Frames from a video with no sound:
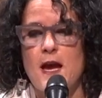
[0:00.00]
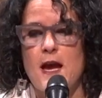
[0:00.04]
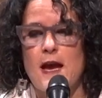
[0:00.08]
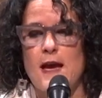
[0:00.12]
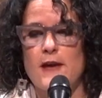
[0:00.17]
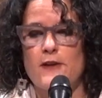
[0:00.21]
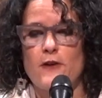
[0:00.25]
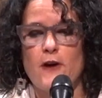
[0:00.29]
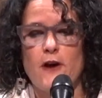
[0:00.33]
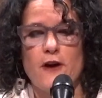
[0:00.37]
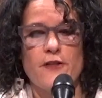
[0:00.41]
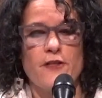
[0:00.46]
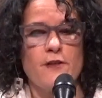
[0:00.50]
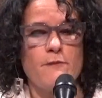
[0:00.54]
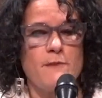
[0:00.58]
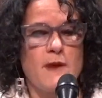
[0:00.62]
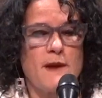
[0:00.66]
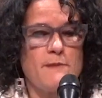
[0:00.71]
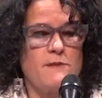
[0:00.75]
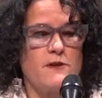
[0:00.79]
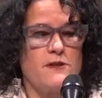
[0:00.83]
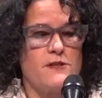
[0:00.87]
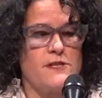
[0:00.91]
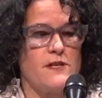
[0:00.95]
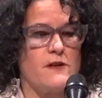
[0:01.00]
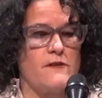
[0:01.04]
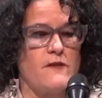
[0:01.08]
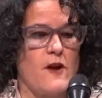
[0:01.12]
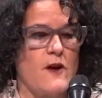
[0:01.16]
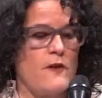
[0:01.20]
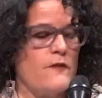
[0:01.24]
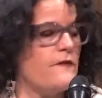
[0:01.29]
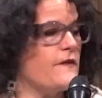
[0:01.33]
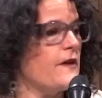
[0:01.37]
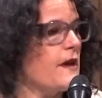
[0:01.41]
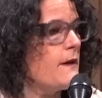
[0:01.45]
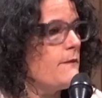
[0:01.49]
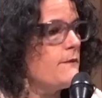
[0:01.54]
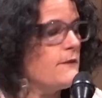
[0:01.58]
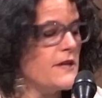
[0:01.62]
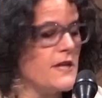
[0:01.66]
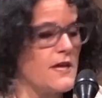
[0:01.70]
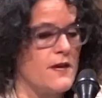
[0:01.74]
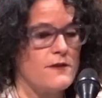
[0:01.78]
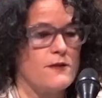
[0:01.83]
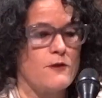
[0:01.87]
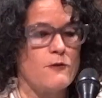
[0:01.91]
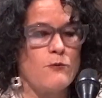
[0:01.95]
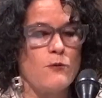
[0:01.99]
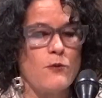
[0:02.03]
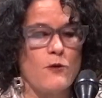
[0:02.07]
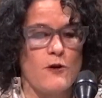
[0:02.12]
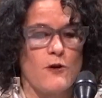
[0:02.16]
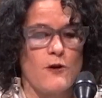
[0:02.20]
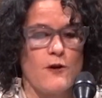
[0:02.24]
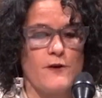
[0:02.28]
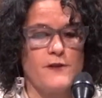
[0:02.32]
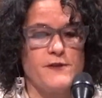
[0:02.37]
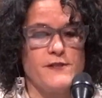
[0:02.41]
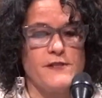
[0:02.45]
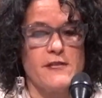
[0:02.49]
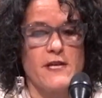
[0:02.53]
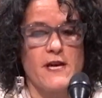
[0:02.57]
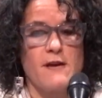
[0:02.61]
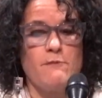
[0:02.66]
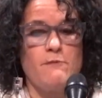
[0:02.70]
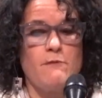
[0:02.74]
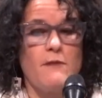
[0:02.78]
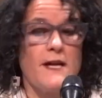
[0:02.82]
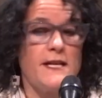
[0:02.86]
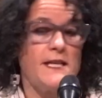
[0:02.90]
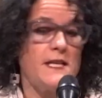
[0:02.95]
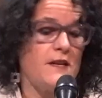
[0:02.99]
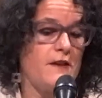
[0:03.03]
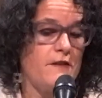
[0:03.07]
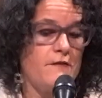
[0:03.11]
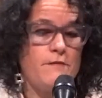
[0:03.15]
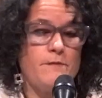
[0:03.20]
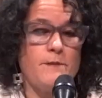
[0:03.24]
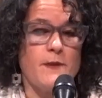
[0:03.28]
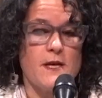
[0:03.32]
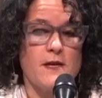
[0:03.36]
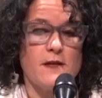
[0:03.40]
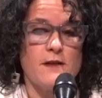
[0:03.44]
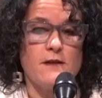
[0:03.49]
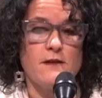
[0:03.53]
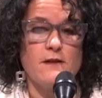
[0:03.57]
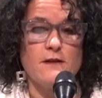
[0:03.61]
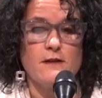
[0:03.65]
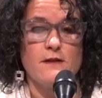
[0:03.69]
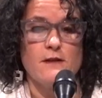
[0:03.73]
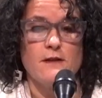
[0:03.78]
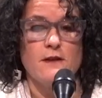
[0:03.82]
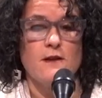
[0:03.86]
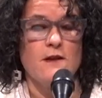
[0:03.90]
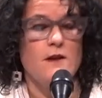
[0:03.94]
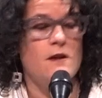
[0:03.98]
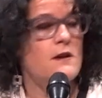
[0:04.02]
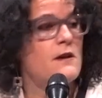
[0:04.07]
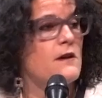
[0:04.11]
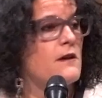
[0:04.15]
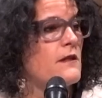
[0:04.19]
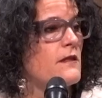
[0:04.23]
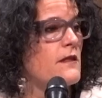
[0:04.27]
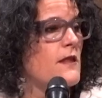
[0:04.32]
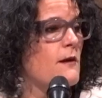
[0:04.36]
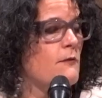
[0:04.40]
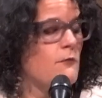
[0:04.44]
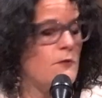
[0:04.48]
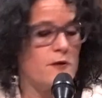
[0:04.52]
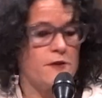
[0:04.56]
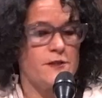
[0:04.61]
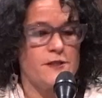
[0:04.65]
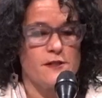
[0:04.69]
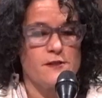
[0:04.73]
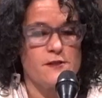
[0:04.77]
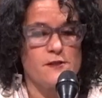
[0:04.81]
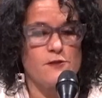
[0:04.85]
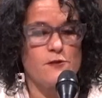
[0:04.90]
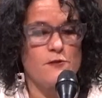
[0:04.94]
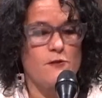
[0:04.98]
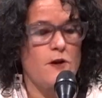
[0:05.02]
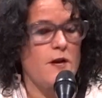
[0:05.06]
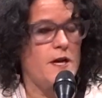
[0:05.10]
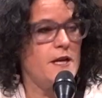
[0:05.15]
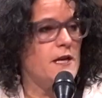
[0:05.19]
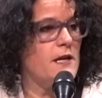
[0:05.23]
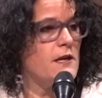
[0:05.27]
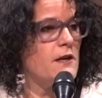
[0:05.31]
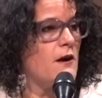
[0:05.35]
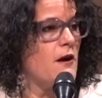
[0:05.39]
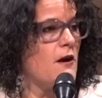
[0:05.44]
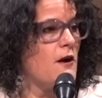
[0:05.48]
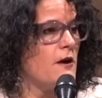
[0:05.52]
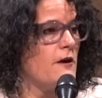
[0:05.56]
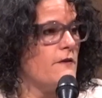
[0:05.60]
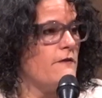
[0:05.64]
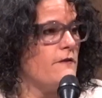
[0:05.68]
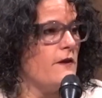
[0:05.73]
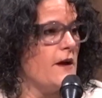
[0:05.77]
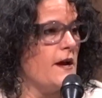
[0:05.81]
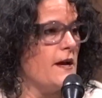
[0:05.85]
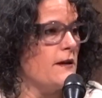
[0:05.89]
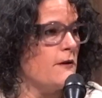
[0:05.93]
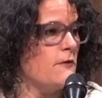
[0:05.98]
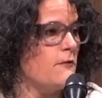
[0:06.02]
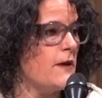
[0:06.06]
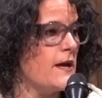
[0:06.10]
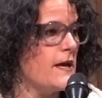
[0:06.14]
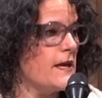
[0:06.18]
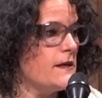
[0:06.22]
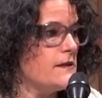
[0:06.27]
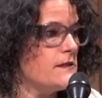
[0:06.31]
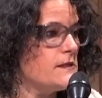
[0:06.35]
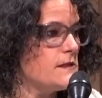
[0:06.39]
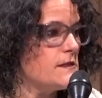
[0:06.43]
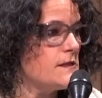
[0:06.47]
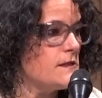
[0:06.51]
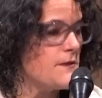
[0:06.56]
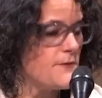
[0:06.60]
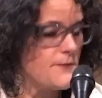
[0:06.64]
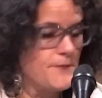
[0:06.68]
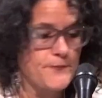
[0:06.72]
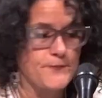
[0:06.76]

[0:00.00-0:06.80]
and all the members of our family and the world that might have been, that were destroyed in horrifying ways.